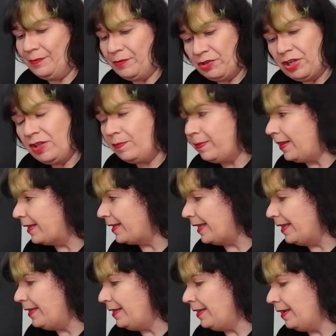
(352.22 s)
Machine's plugged
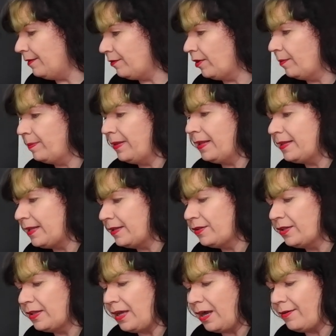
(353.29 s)
in. I've got it plugged
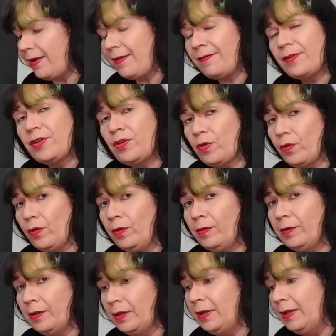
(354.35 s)
into the RF here.
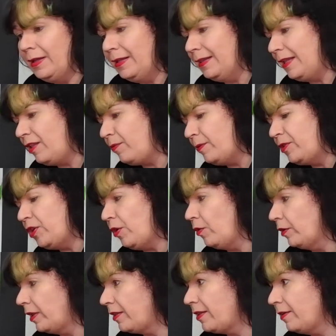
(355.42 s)
Let's switch it
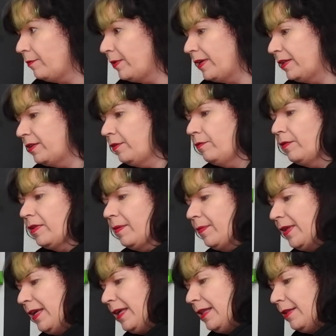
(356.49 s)
on and see if we can tune
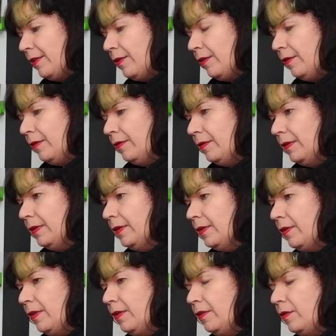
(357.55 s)
something in. So I
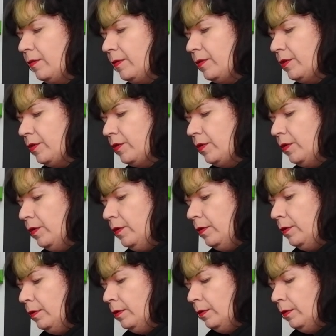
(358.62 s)
think the switch is here.